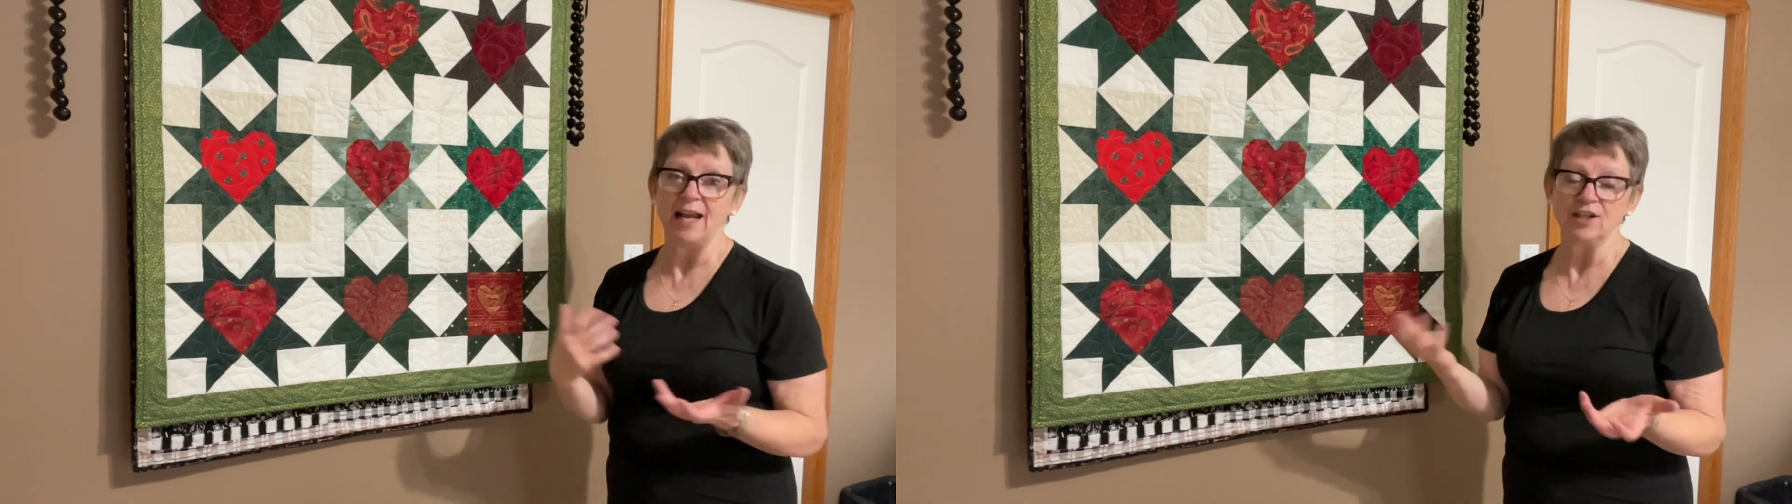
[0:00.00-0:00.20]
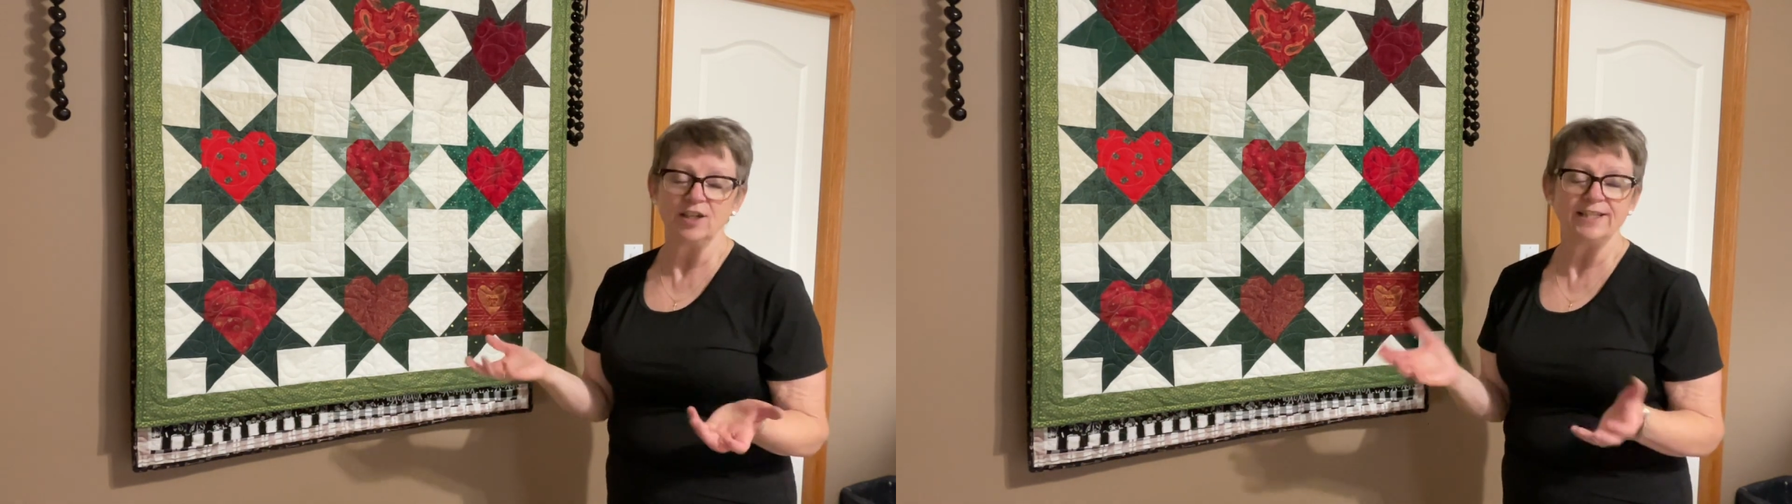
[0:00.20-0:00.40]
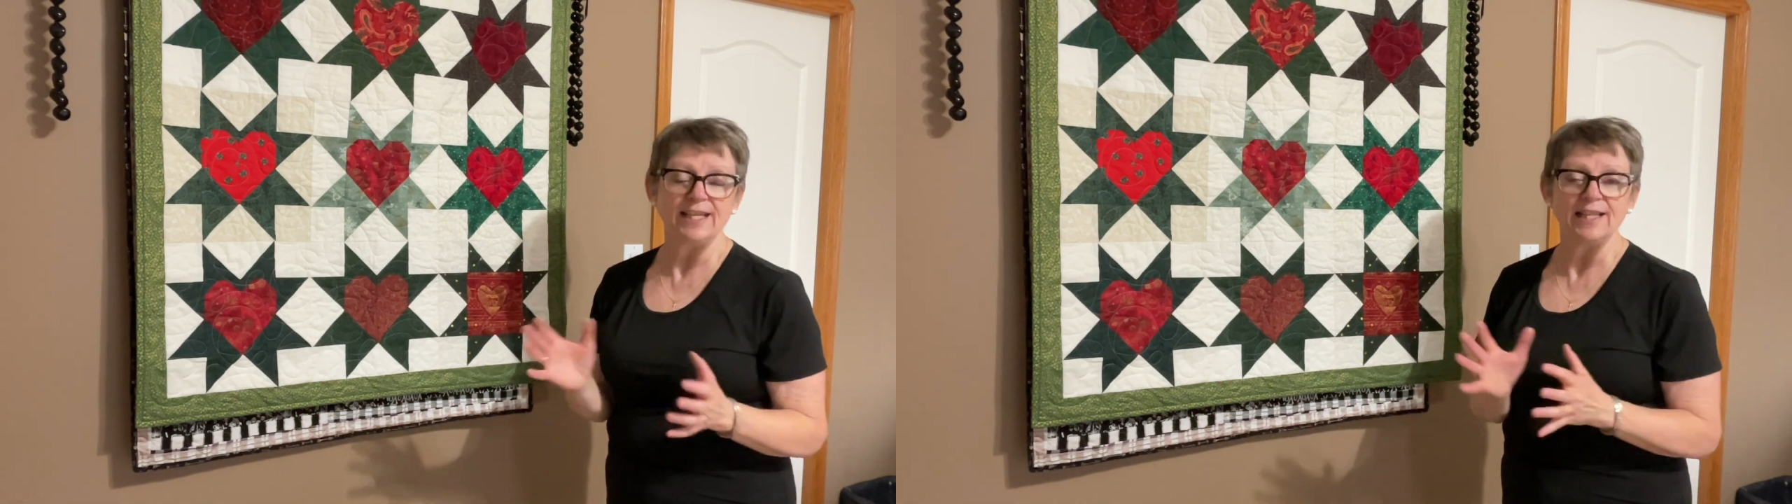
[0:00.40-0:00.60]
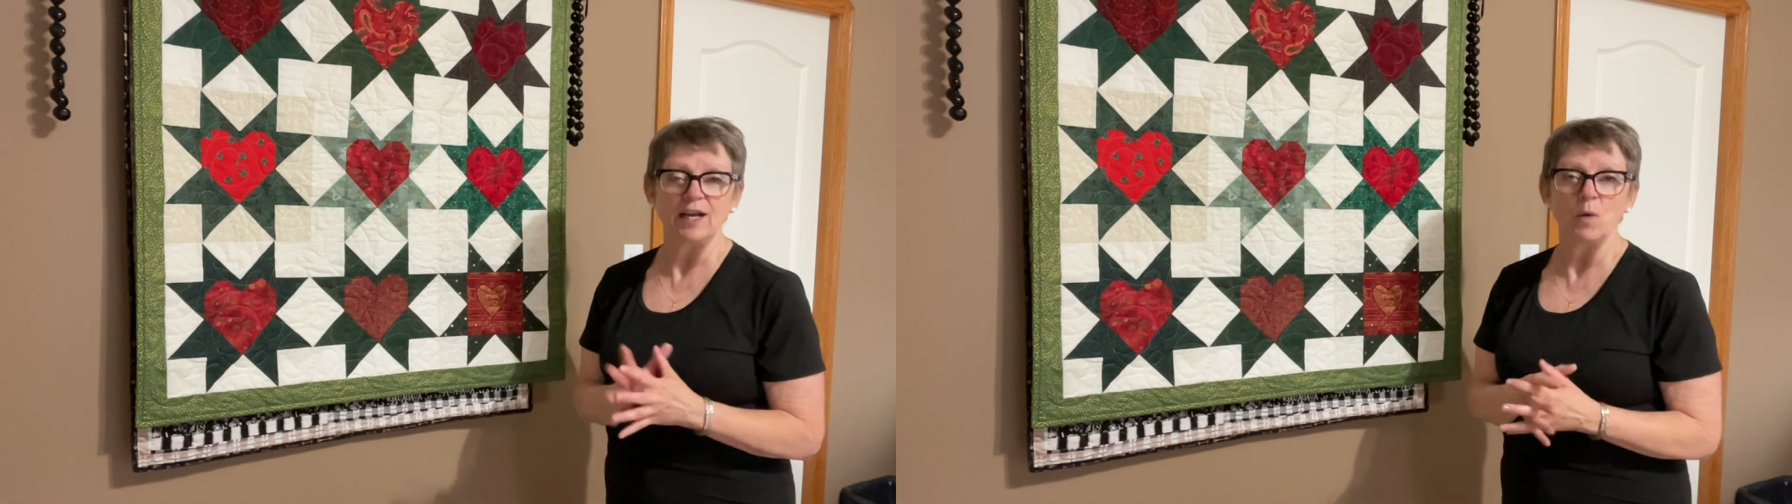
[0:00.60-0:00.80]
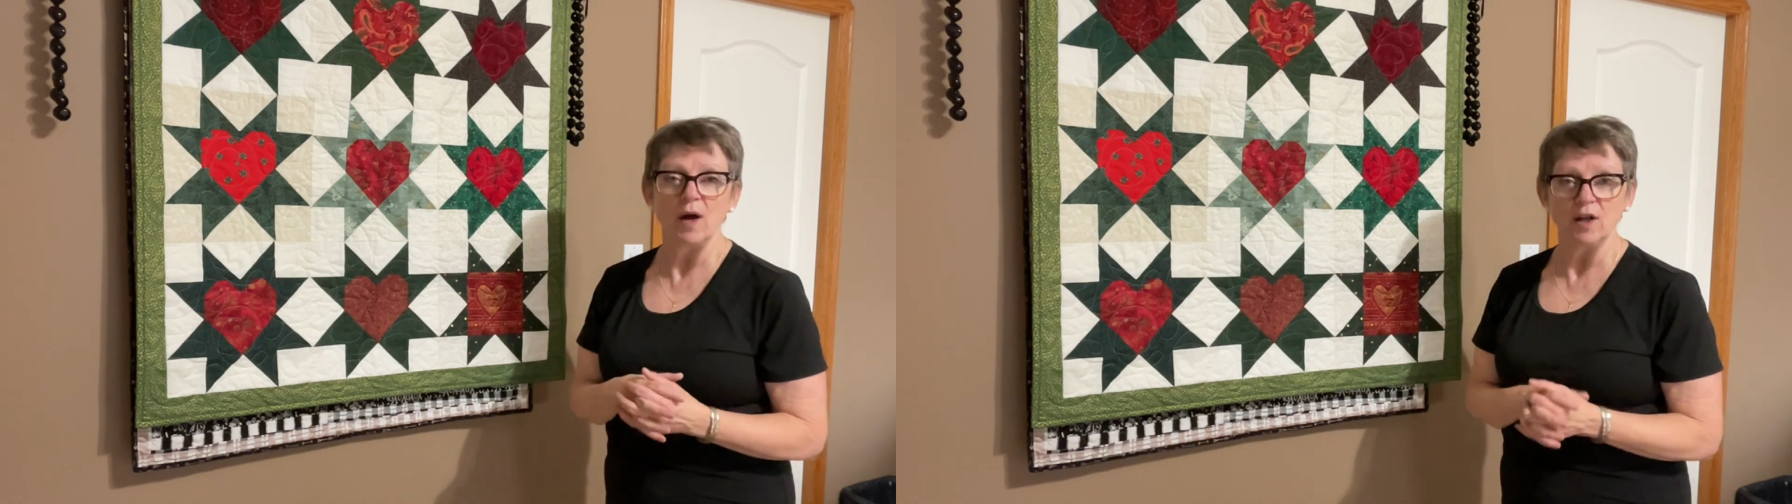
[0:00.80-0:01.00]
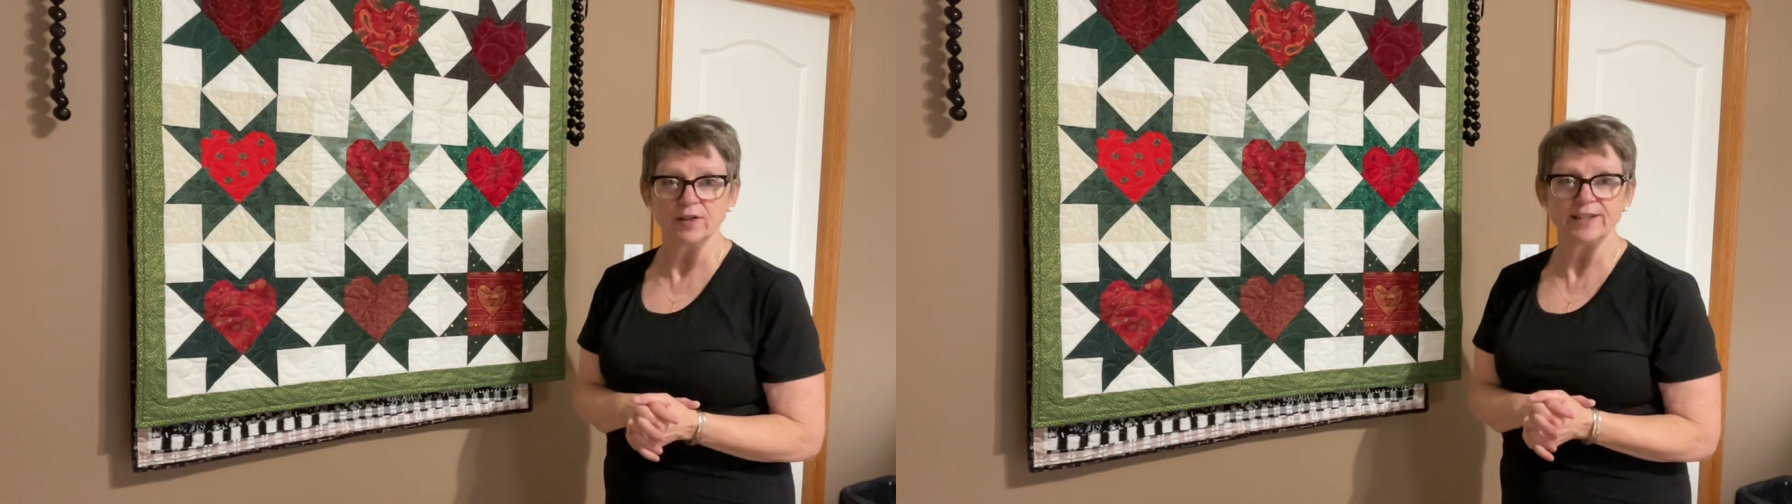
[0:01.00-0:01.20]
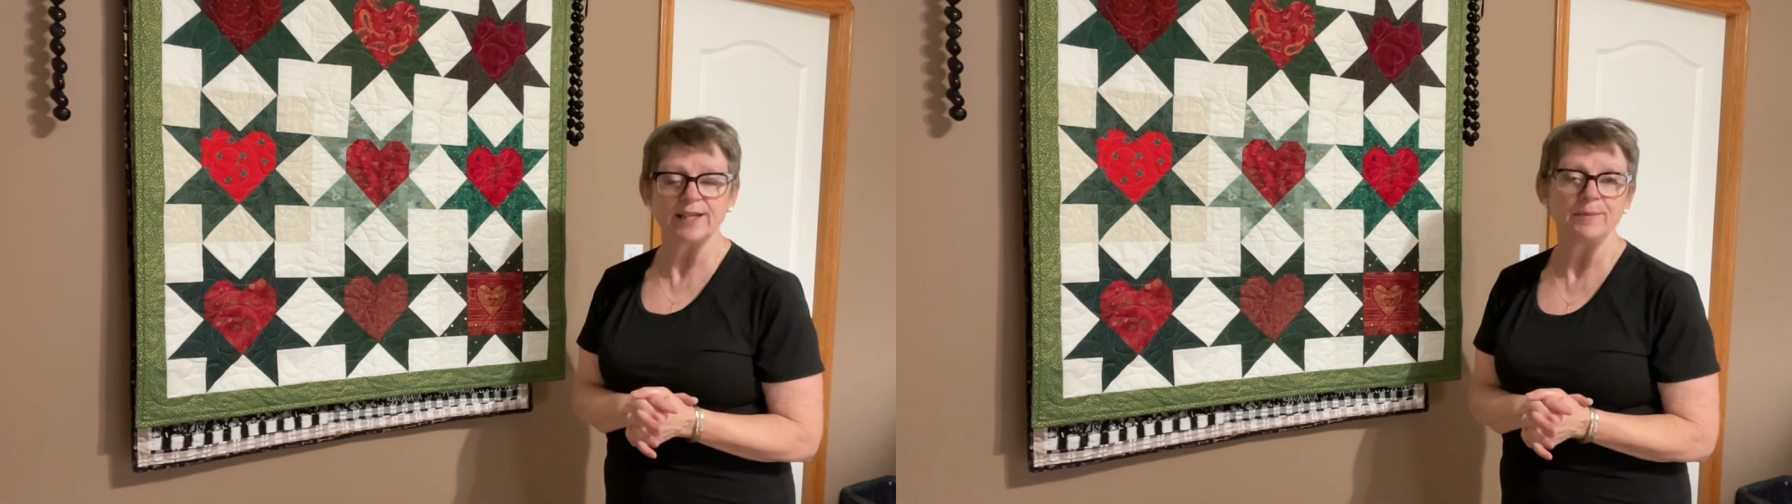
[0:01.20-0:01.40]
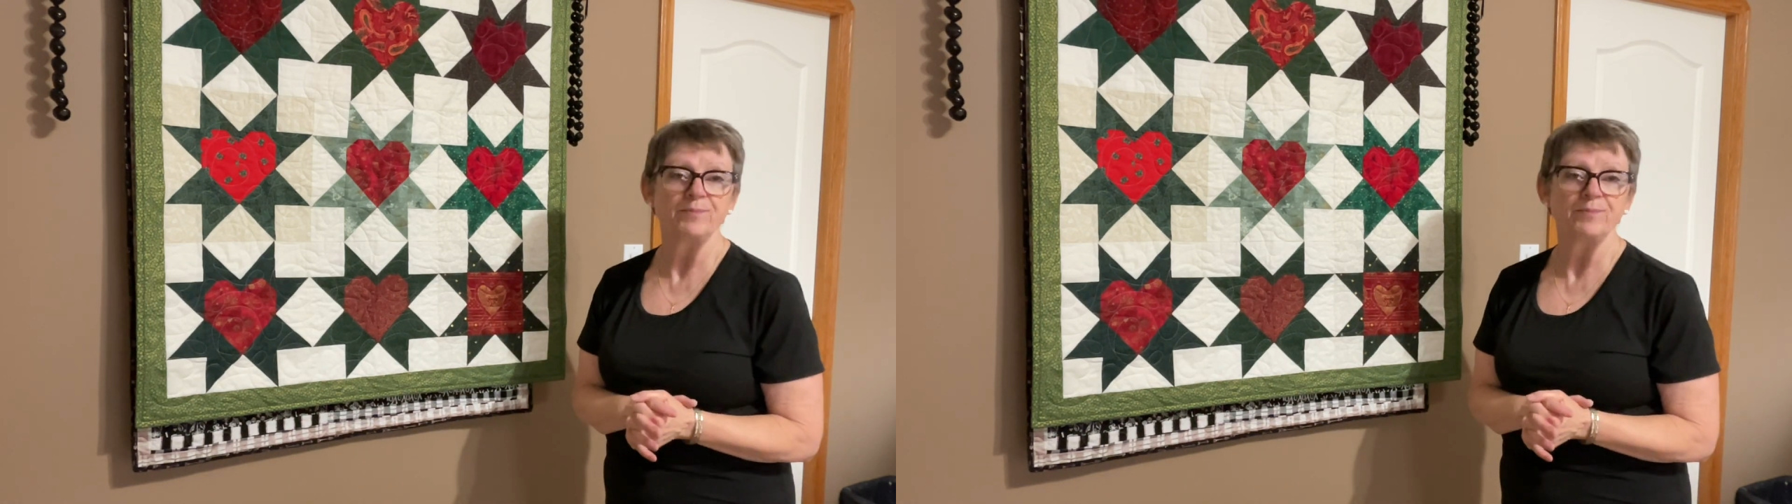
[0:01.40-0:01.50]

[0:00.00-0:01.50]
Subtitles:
and could see the quilt.